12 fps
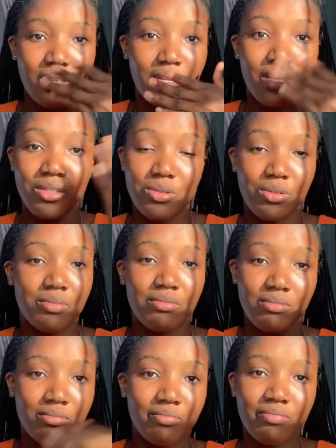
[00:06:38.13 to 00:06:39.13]
Yes,
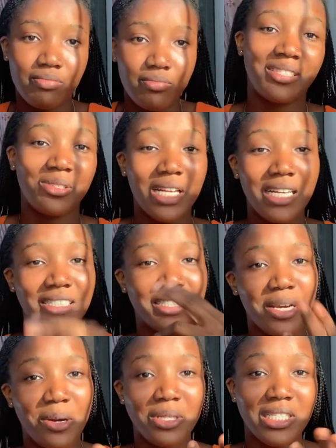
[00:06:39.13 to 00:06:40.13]
yeah, so that's the
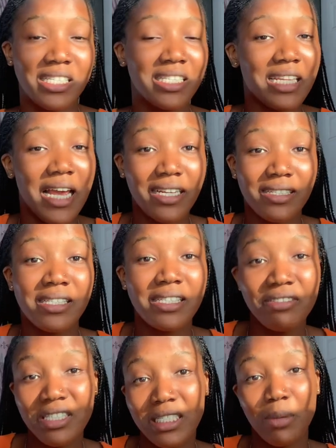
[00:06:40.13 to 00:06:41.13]
second thing. This is like the
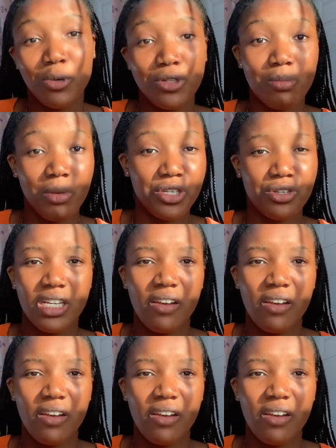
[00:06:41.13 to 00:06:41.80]
three things I'm going to mention.